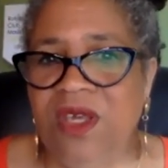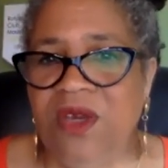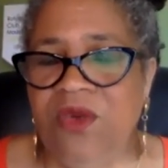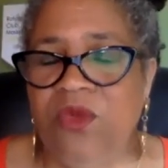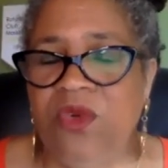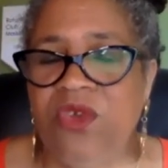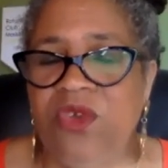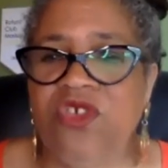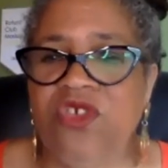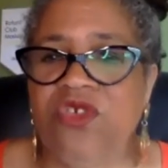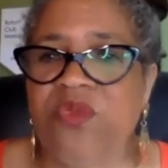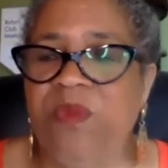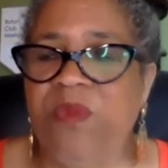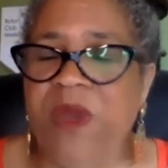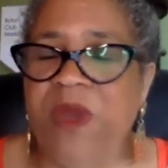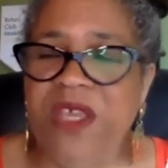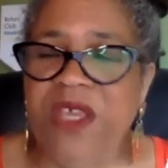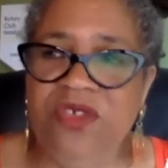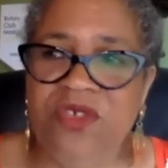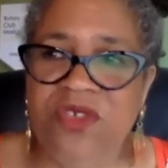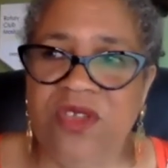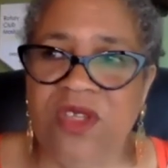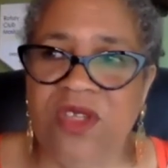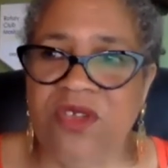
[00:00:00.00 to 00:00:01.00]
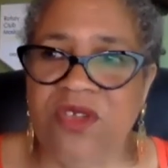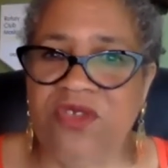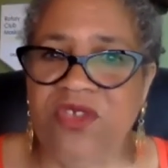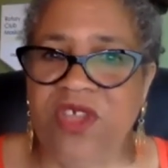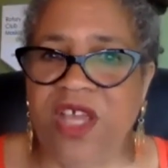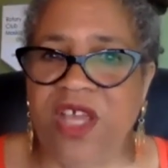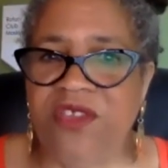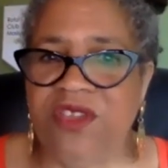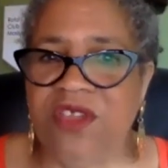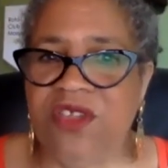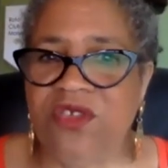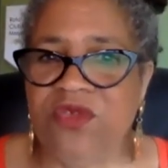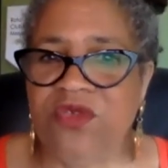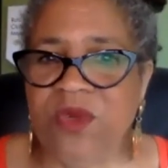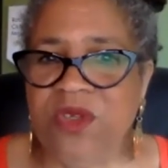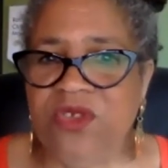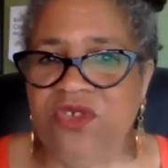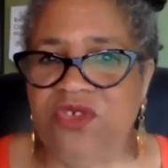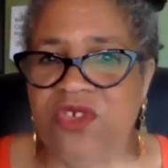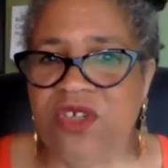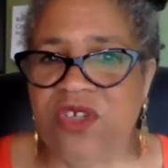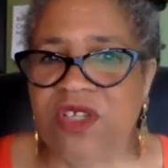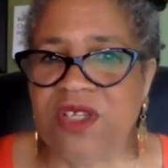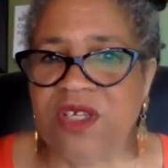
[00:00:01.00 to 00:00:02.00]
which is based in the Southeast
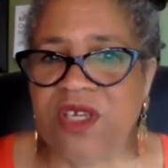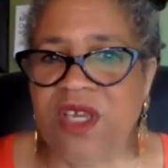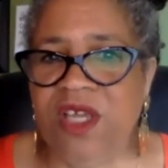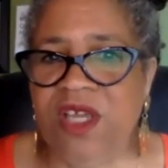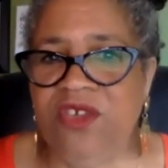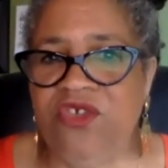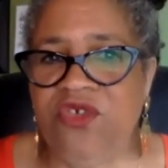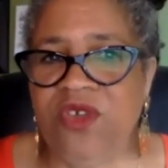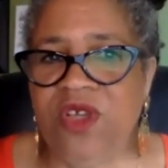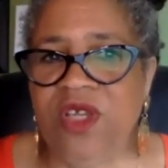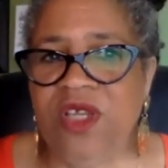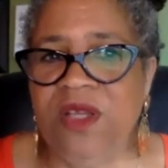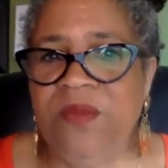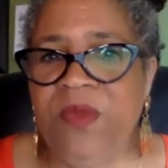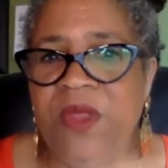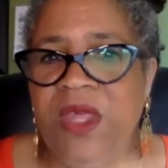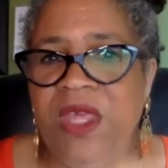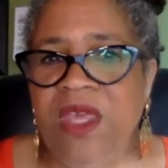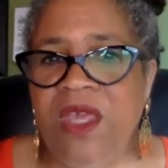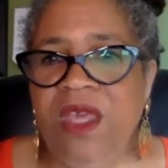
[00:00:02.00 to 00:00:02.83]
region of the country.